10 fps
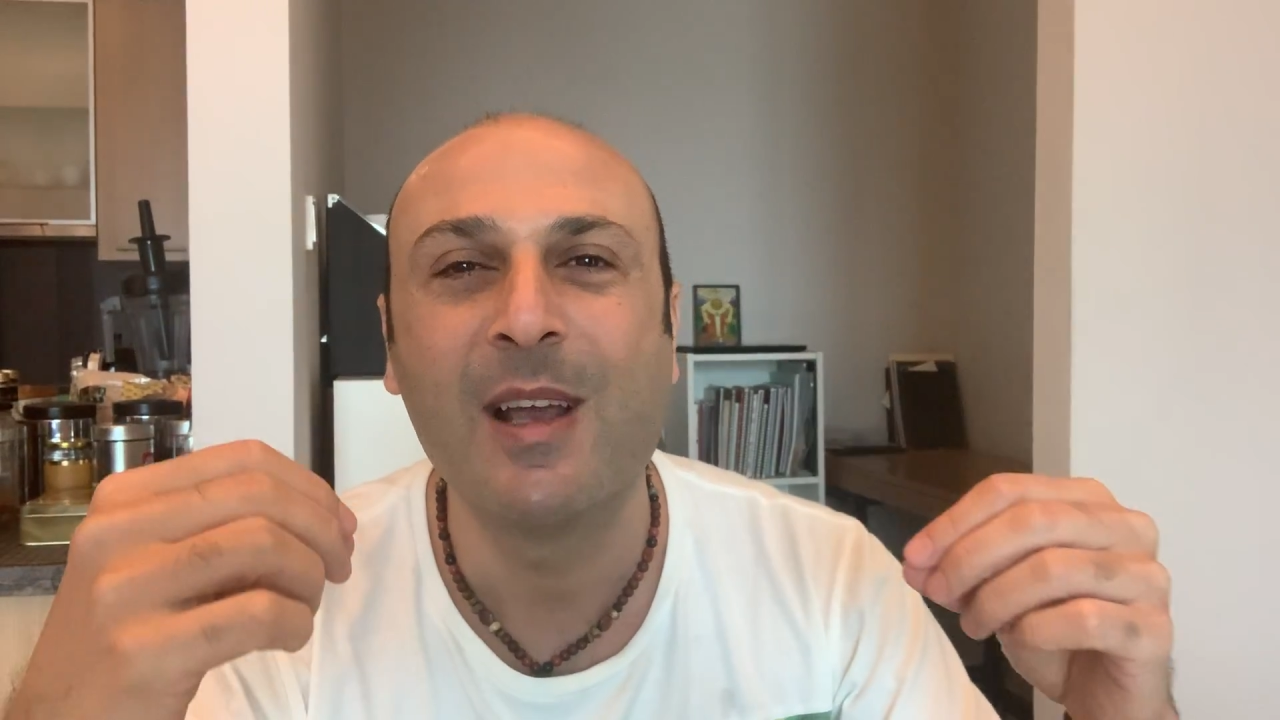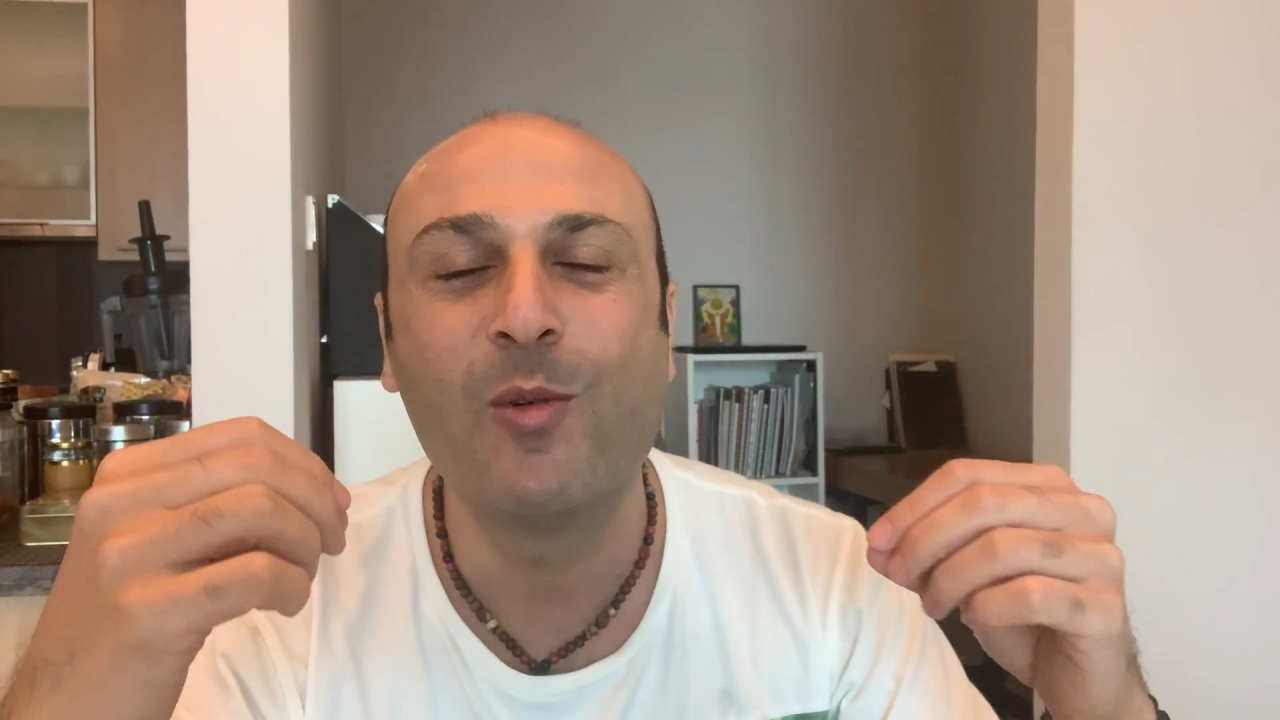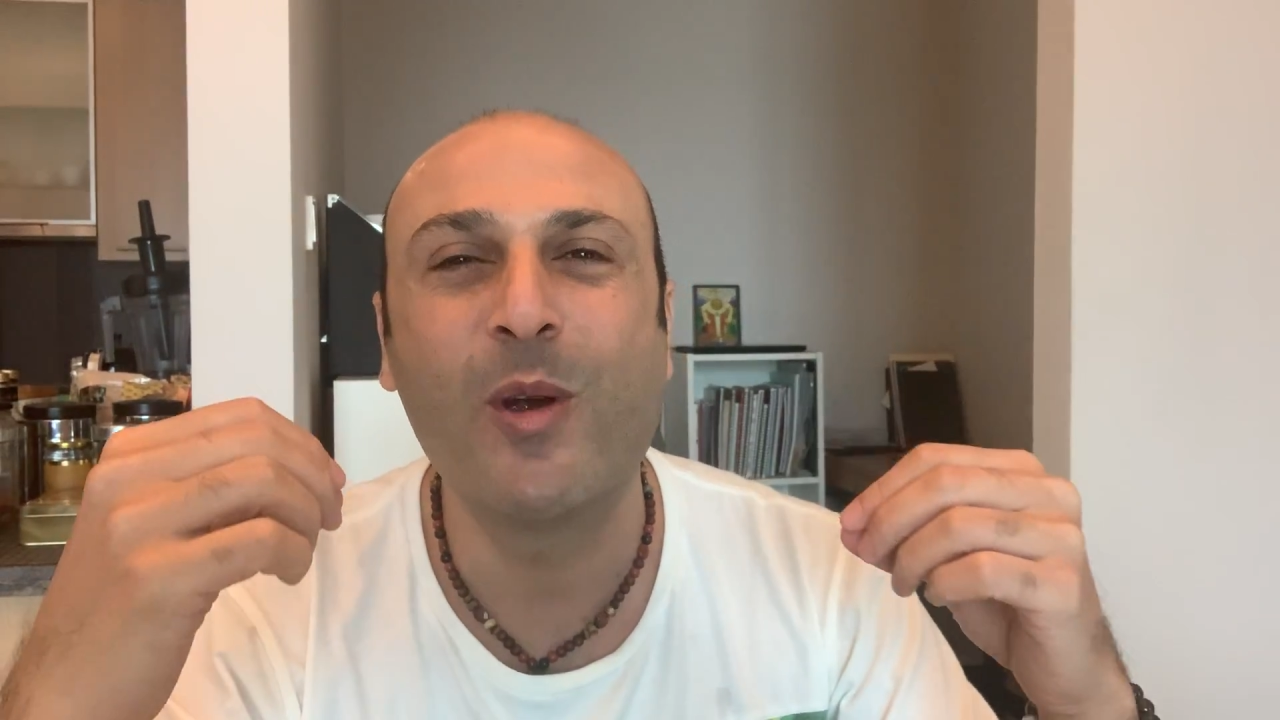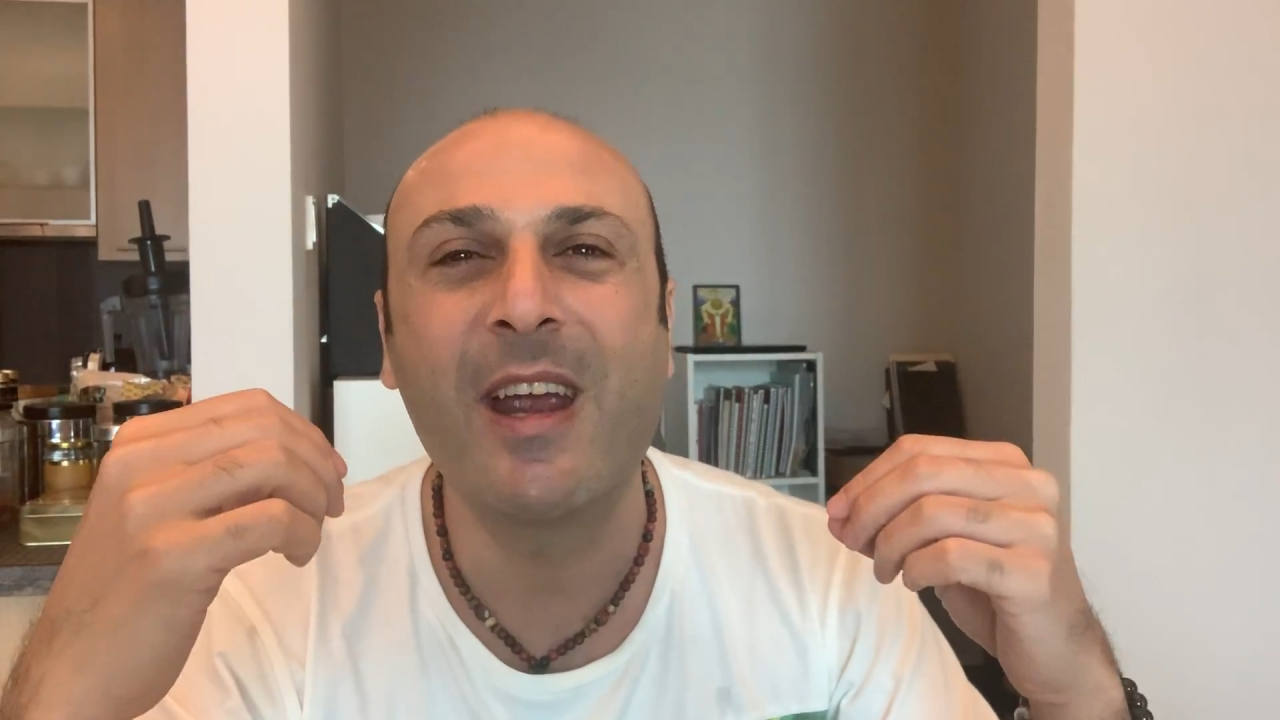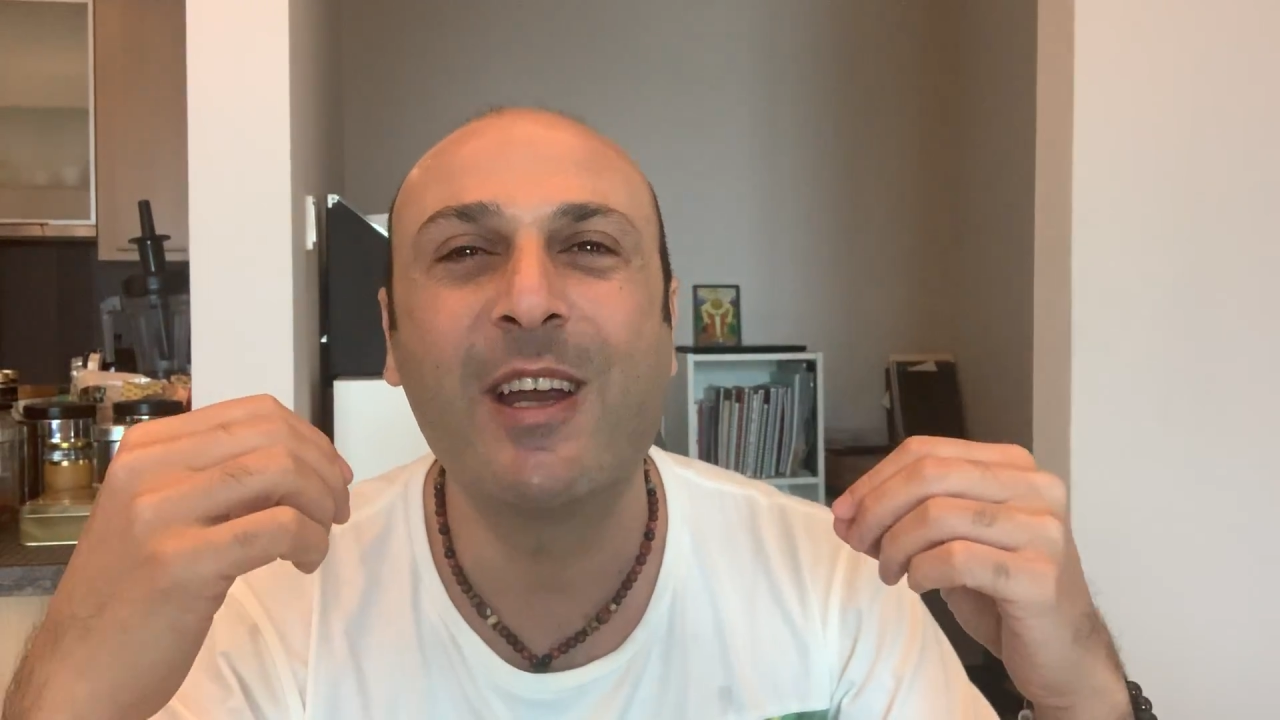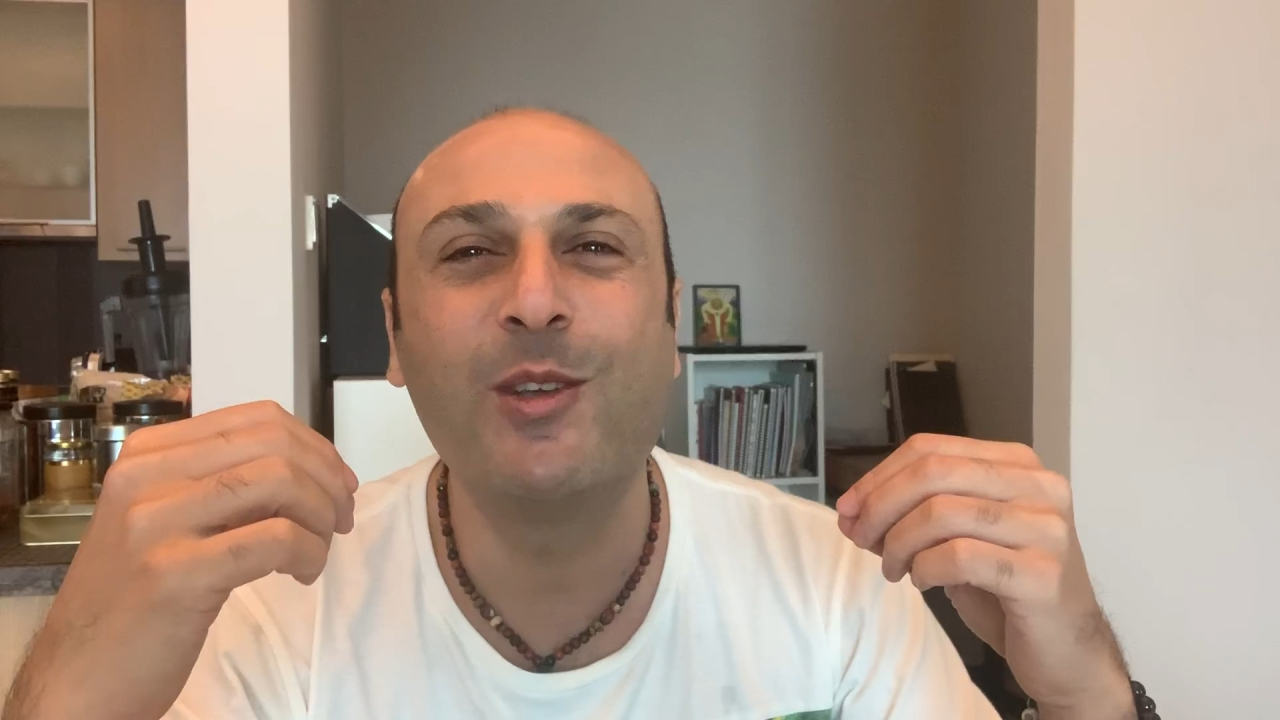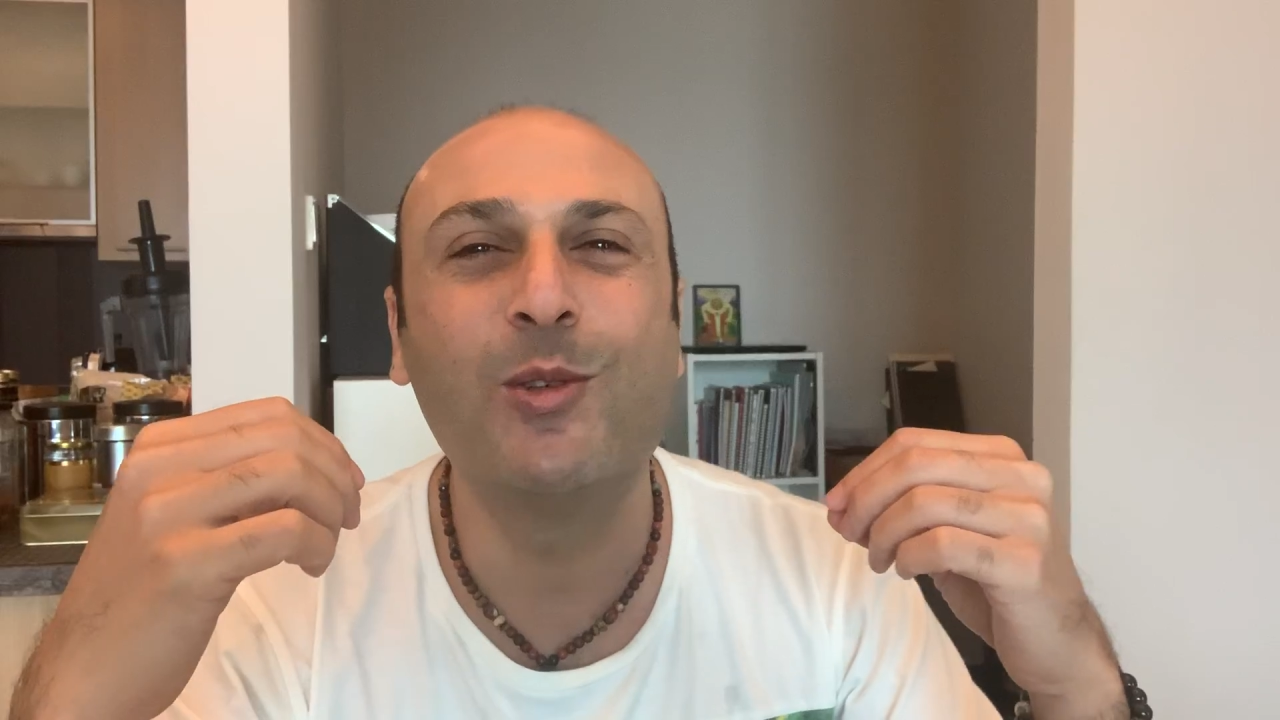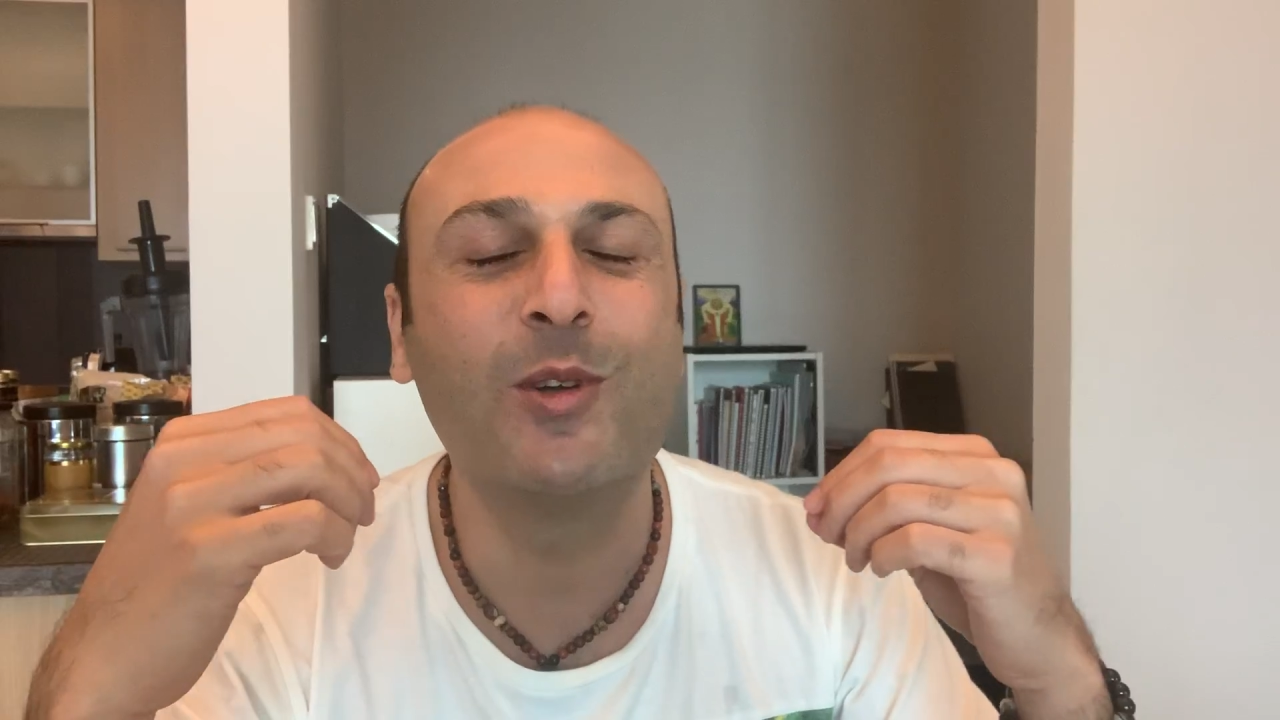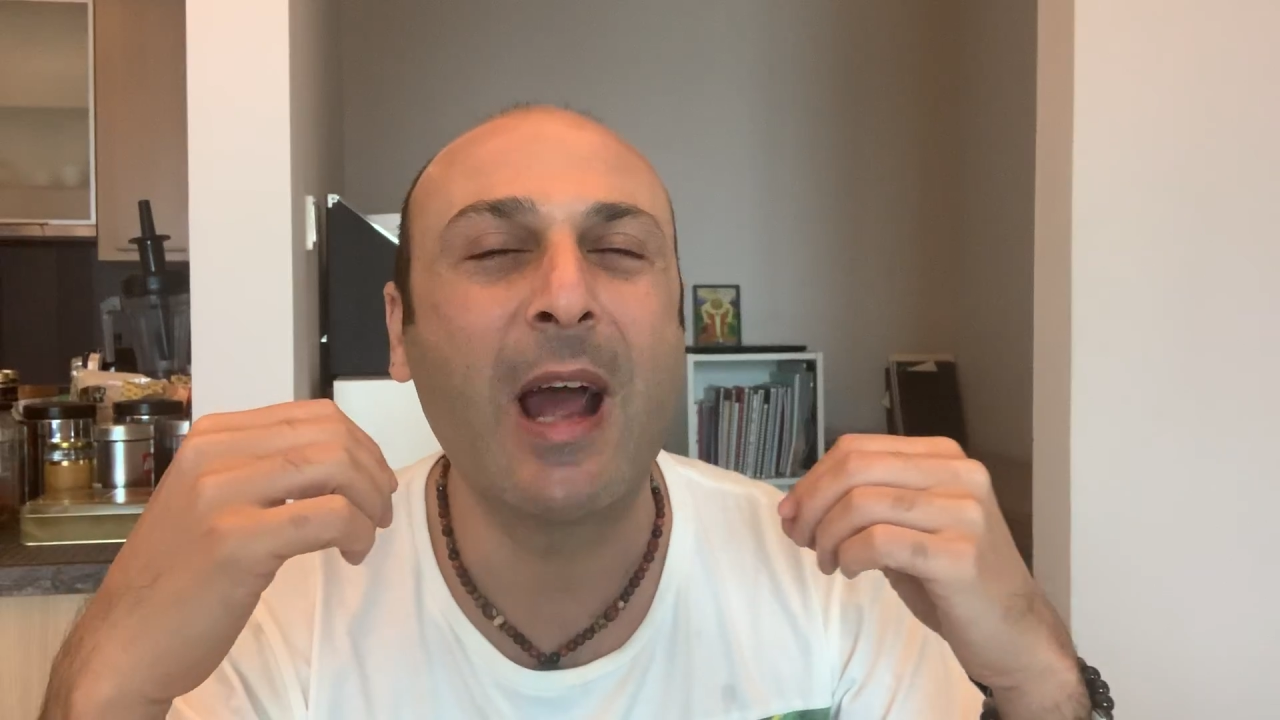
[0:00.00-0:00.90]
where you